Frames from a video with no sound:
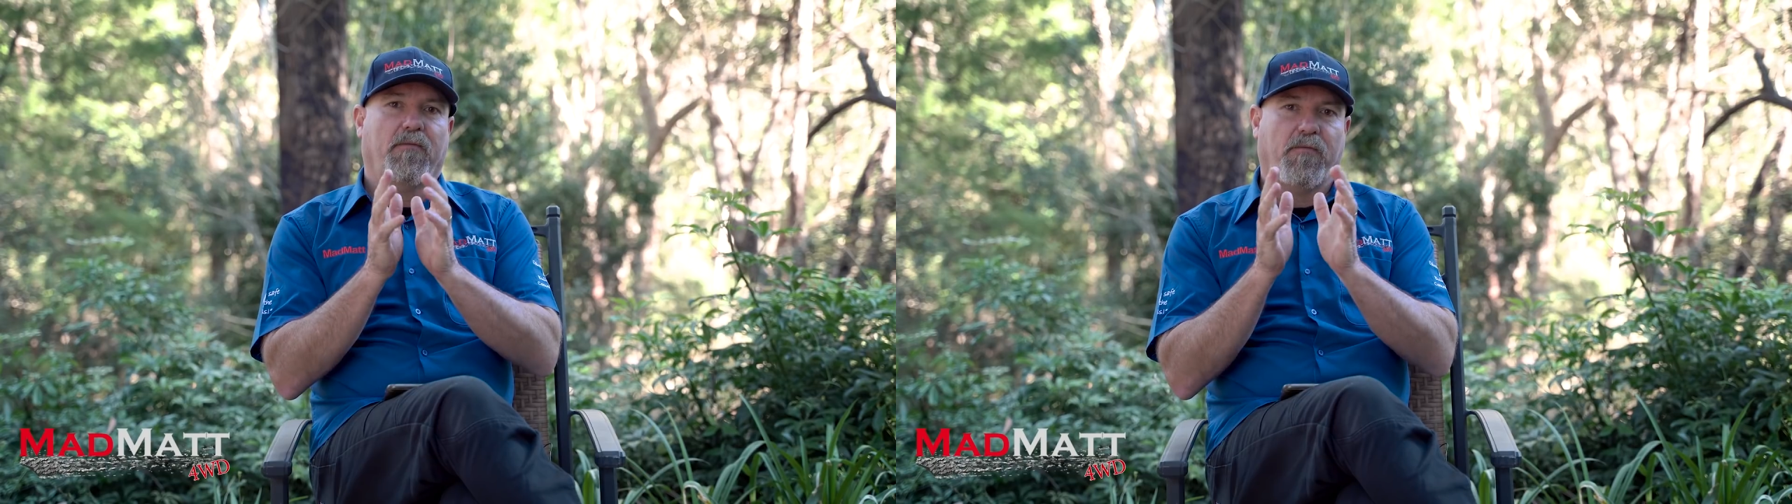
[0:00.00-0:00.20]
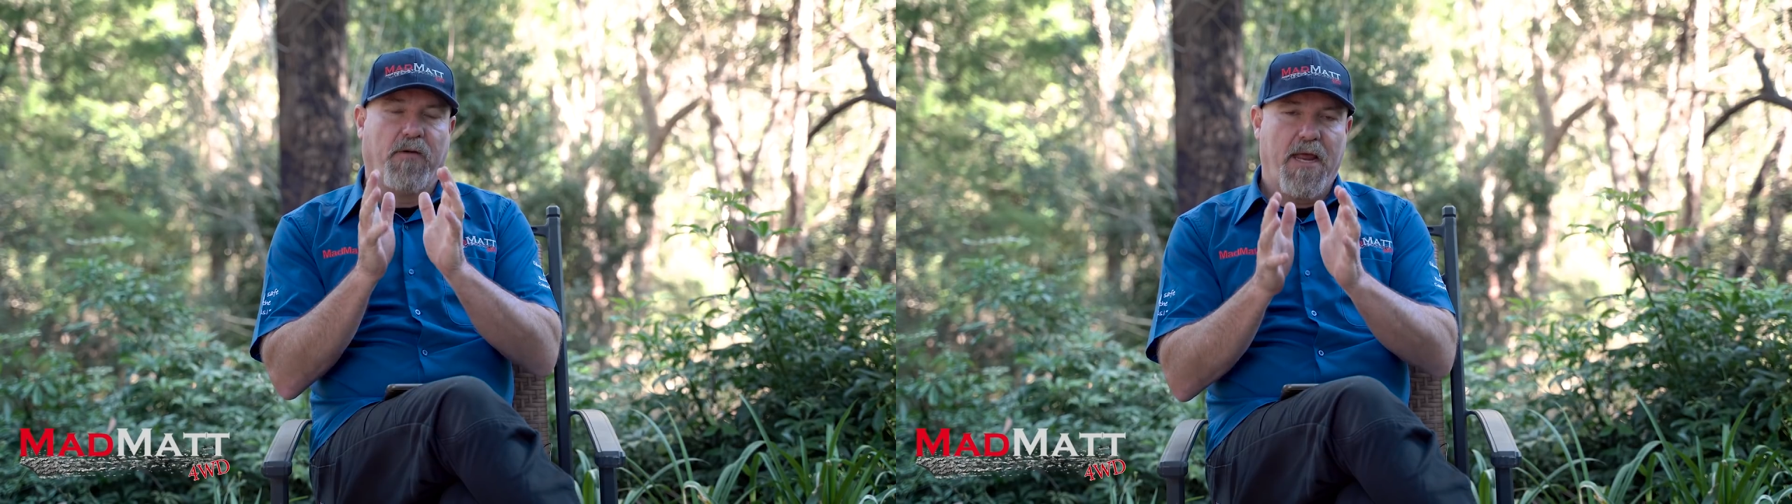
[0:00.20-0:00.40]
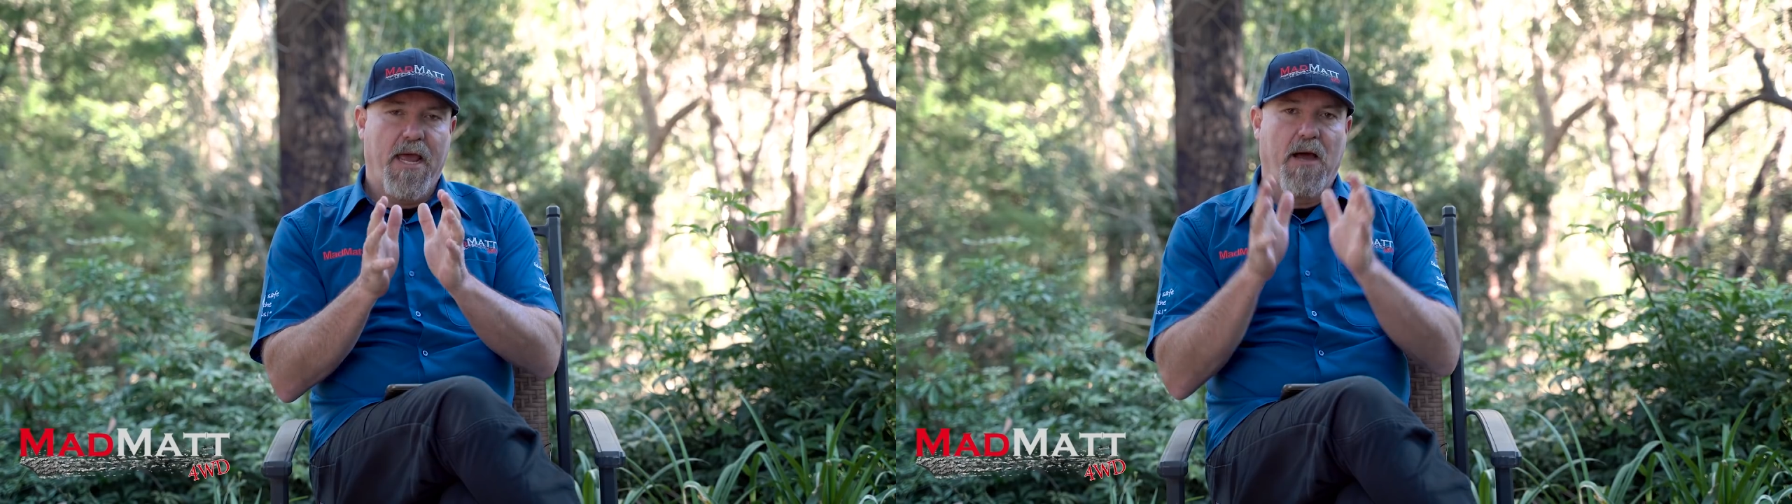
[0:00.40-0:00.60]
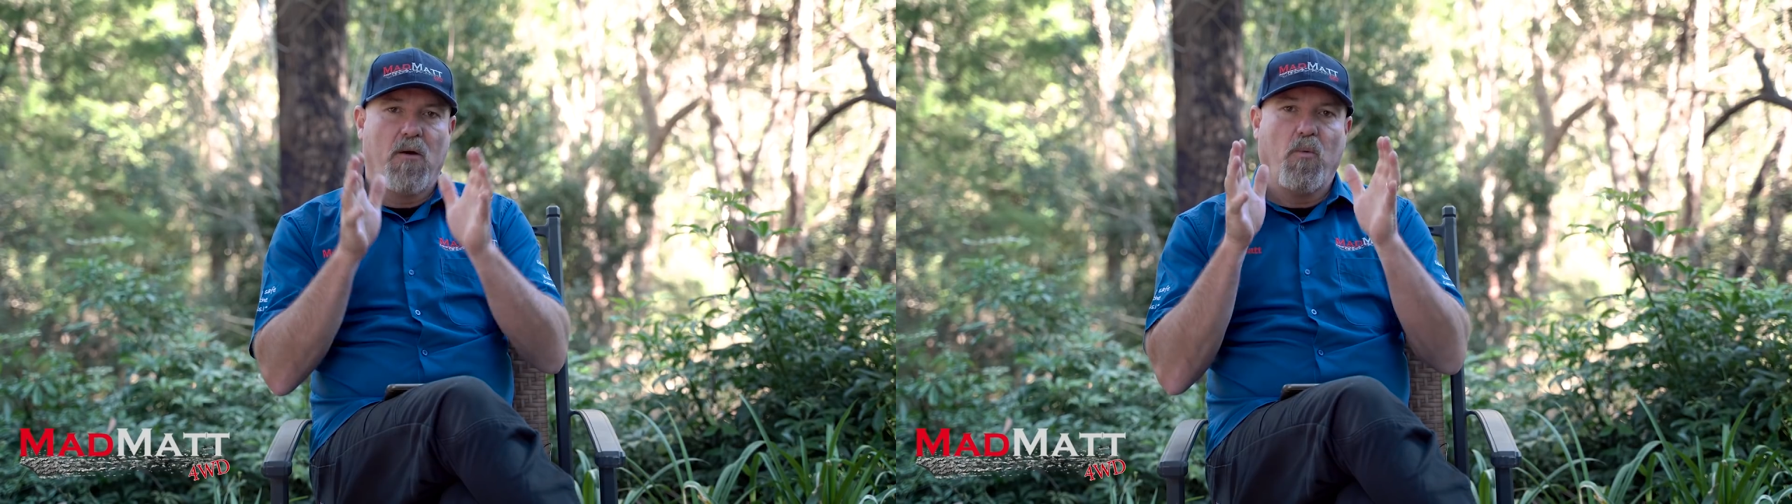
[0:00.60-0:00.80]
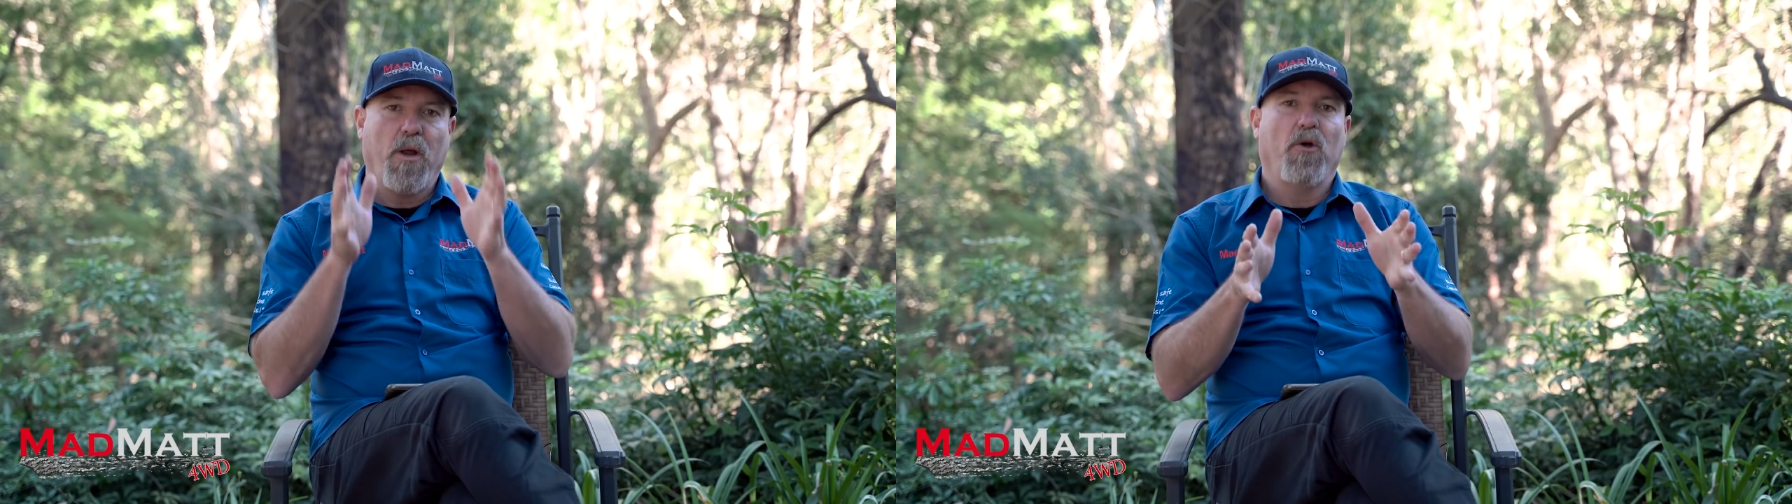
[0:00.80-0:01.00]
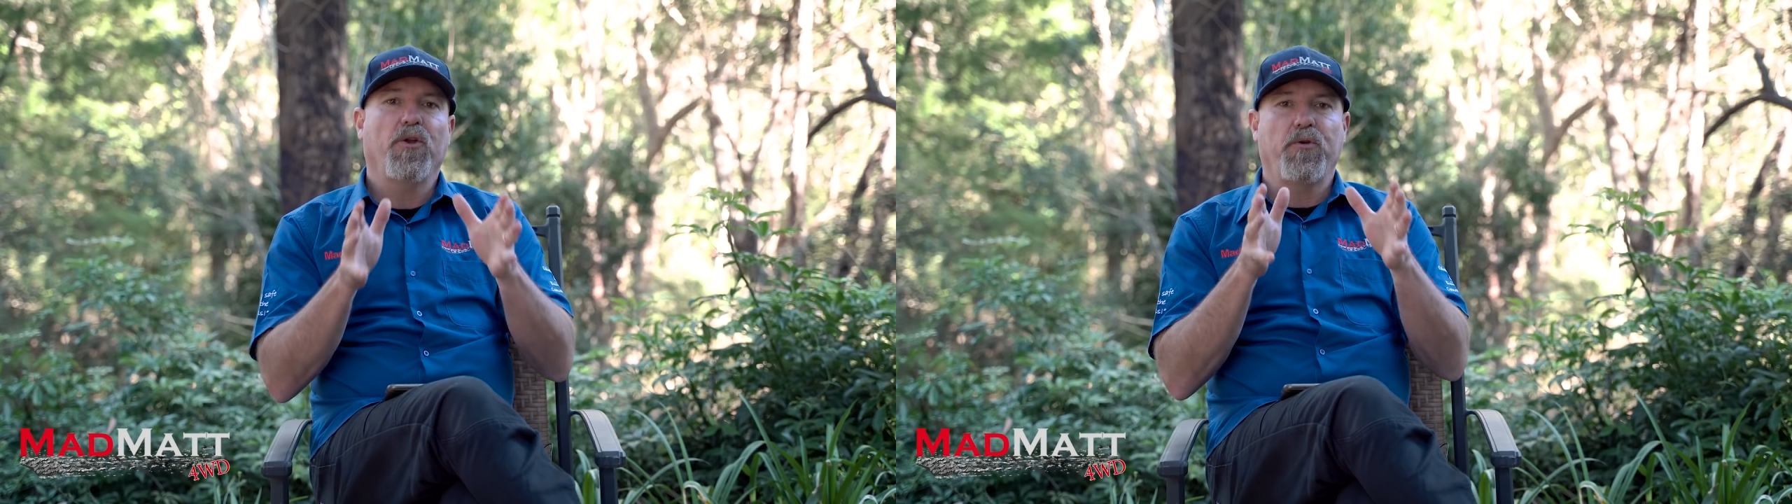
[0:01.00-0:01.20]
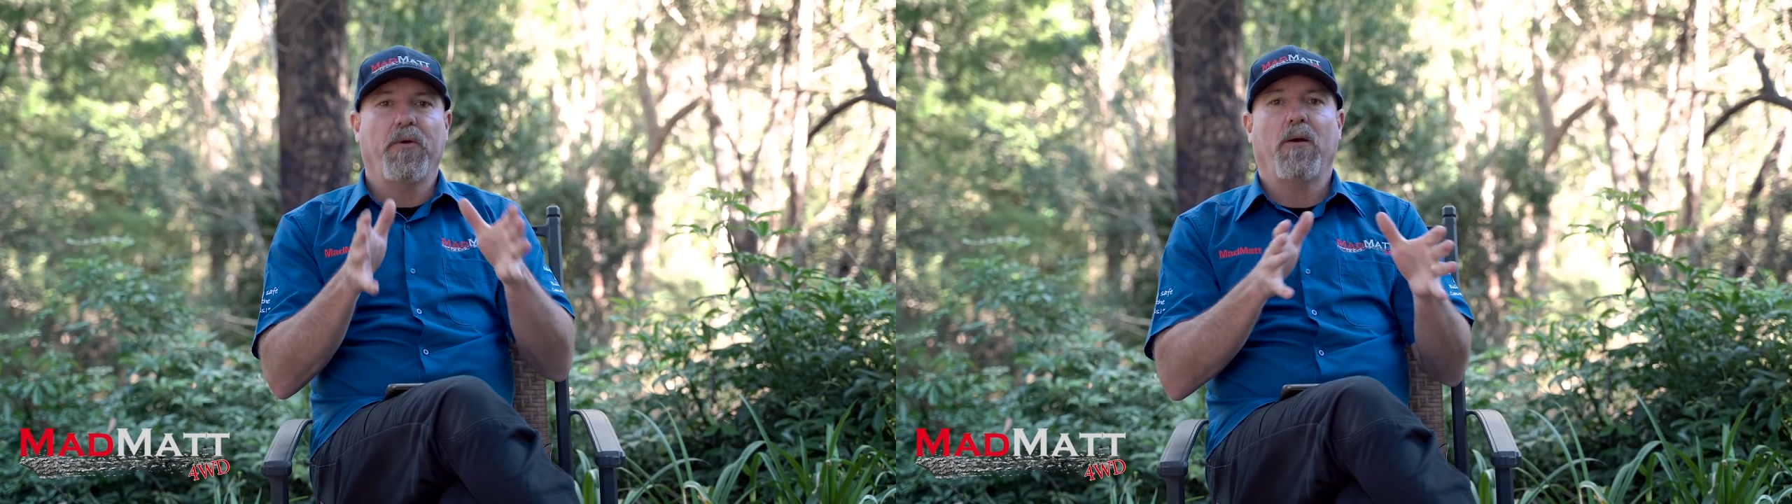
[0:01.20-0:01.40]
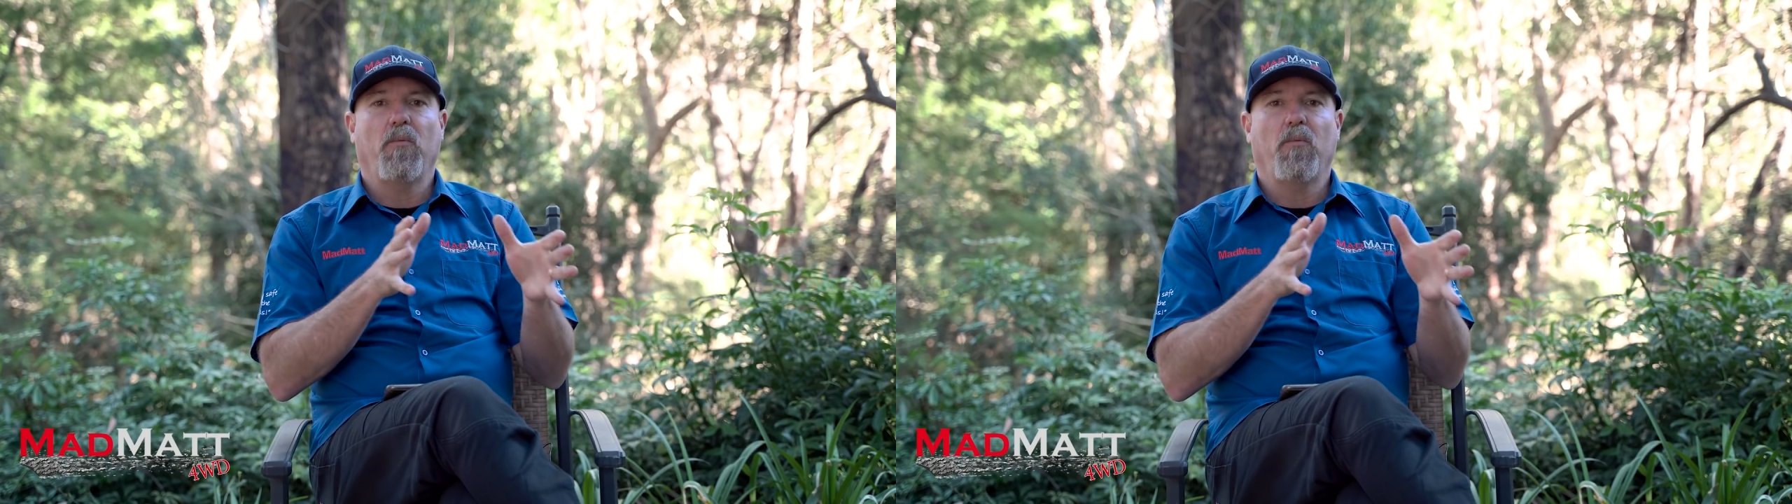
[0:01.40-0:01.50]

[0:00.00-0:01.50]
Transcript: for now, we're not doing a